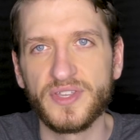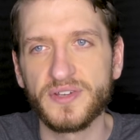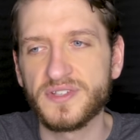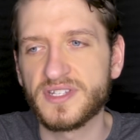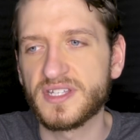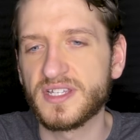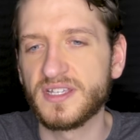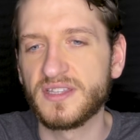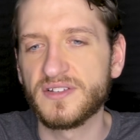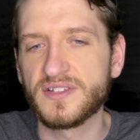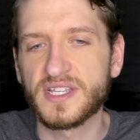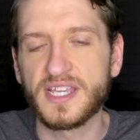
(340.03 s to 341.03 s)
there is a
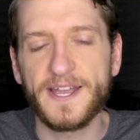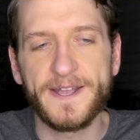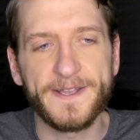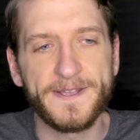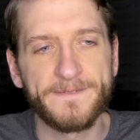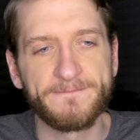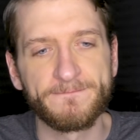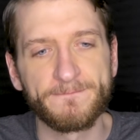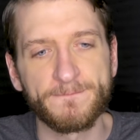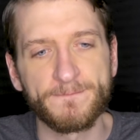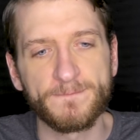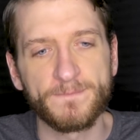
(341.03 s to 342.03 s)
there's a guy,
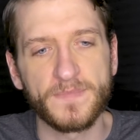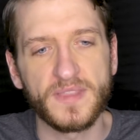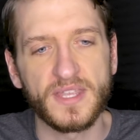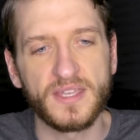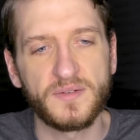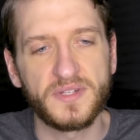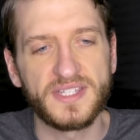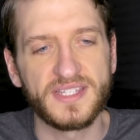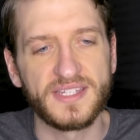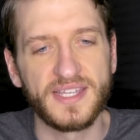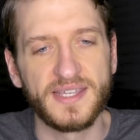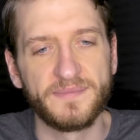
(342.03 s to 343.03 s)
what's
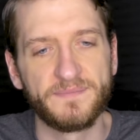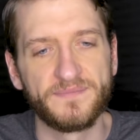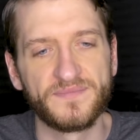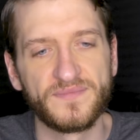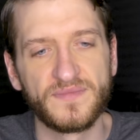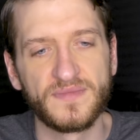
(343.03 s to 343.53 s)
his name?